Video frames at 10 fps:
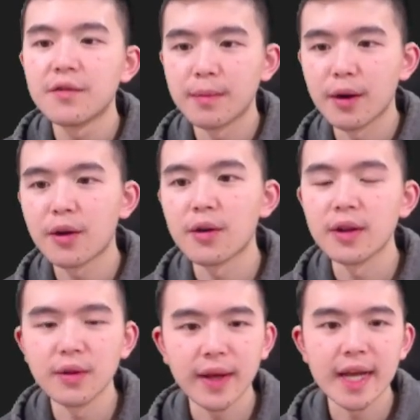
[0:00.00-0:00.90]
our current
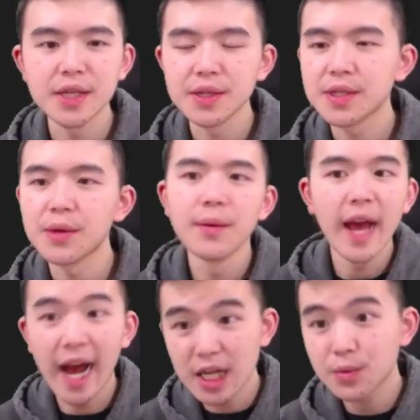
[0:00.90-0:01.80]
location. So
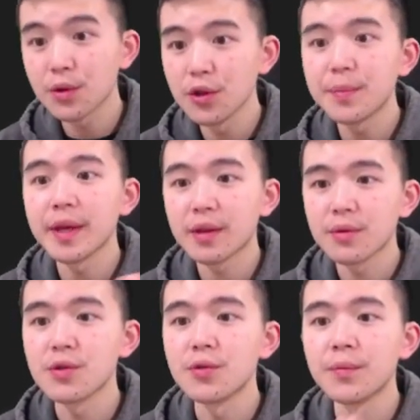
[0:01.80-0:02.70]
as we're looping
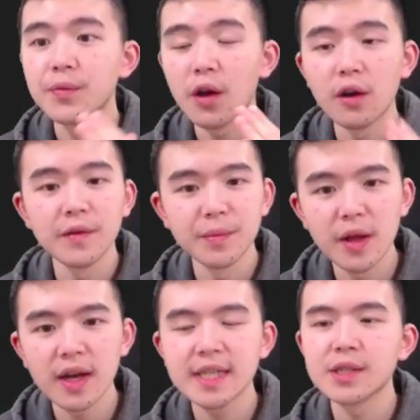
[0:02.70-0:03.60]
through all of the
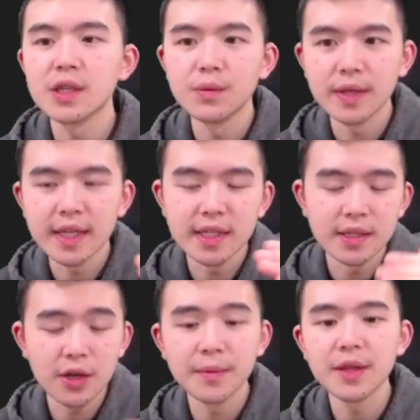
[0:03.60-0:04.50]
blocks, we can
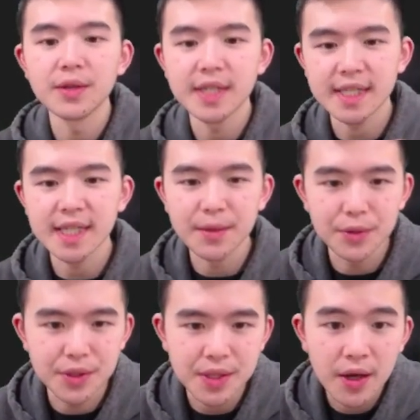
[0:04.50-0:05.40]
determine their six
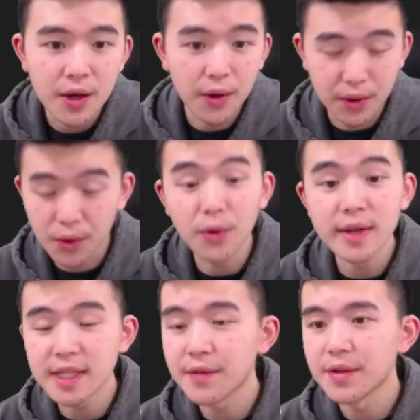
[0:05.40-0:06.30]
neighbors or the
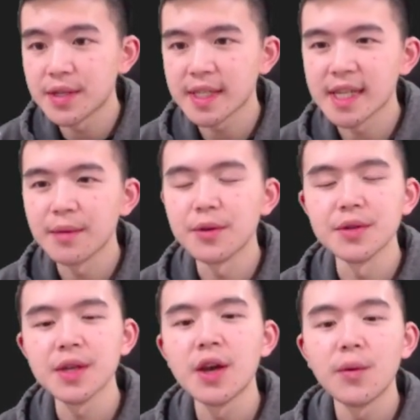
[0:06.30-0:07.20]
coordinates of their six
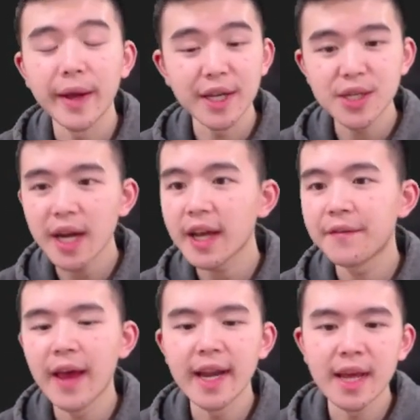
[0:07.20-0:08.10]
neighbors. We can check if
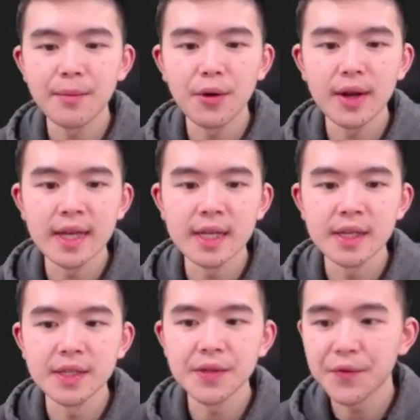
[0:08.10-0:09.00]
that neighbor
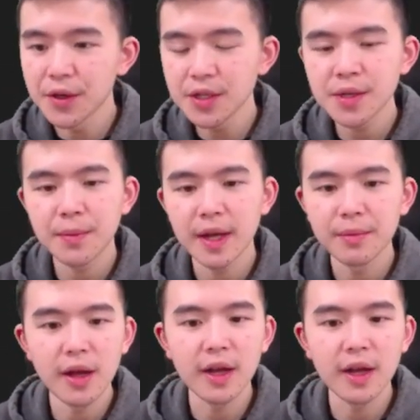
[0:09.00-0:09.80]
is filled by a block of